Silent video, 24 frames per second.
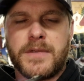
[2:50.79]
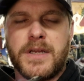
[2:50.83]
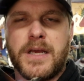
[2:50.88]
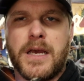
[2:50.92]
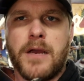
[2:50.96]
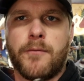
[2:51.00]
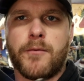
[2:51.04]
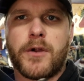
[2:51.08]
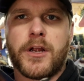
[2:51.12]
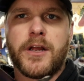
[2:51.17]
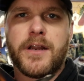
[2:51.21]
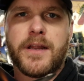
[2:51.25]

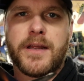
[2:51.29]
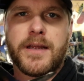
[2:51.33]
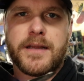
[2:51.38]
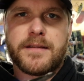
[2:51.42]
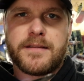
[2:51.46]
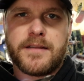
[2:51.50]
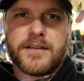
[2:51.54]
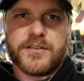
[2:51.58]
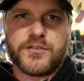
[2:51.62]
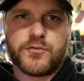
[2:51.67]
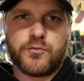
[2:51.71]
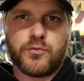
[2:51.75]
And we're gonna get
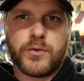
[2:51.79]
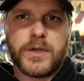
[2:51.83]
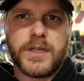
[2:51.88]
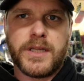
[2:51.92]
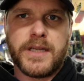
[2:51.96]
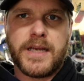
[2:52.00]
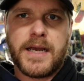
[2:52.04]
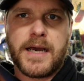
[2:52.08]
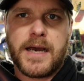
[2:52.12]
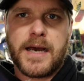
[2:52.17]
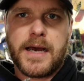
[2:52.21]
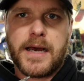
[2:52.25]
this
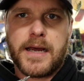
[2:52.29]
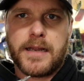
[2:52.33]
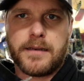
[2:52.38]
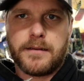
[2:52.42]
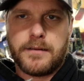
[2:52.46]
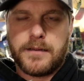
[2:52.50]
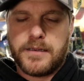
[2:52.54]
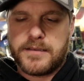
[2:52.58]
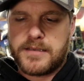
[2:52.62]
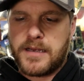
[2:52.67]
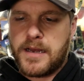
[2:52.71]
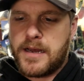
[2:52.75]
really hot,
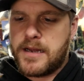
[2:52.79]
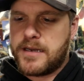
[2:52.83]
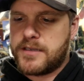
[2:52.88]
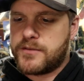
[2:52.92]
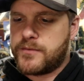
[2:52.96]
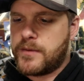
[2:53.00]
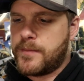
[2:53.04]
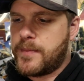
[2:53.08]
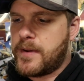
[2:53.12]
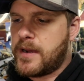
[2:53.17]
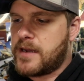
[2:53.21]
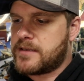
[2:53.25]
as hot as
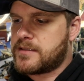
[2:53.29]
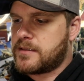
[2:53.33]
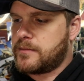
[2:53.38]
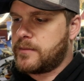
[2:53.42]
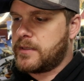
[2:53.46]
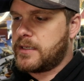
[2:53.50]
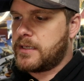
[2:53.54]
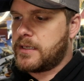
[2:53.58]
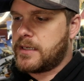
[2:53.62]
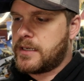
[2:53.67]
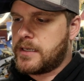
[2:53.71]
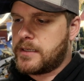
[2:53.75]
we
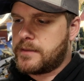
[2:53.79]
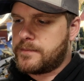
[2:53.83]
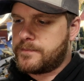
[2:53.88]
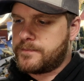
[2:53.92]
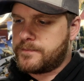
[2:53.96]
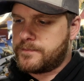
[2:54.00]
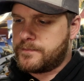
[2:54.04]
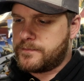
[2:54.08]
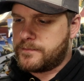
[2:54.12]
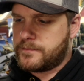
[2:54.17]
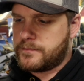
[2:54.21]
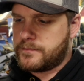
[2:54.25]
possibly can.